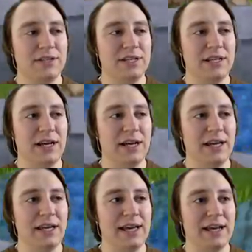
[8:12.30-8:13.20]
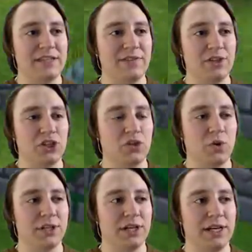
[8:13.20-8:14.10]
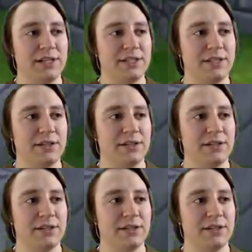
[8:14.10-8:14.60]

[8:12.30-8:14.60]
Did I activate the shortcut?